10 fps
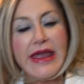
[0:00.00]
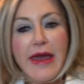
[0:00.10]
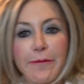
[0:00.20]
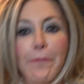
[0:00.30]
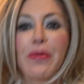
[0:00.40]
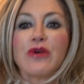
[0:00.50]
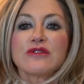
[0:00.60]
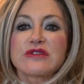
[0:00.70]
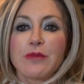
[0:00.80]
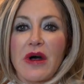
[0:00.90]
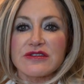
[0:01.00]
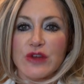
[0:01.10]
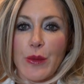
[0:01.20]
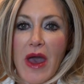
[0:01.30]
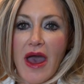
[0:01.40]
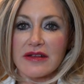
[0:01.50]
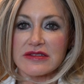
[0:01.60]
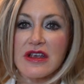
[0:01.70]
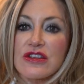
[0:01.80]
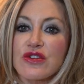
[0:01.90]
and boost muscle
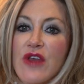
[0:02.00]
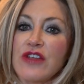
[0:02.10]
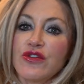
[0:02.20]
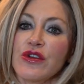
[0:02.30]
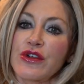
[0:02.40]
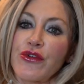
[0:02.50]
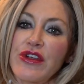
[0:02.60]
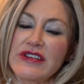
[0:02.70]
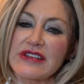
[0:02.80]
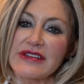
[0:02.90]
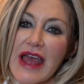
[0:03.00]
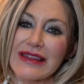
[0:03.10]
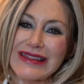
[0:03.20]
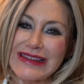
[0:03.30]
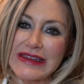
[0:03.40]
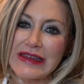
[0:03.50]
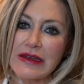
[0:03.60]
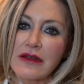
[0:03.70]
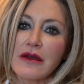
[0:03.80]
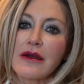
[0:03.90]
mass so that you're increasing that
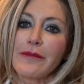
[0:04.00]
lean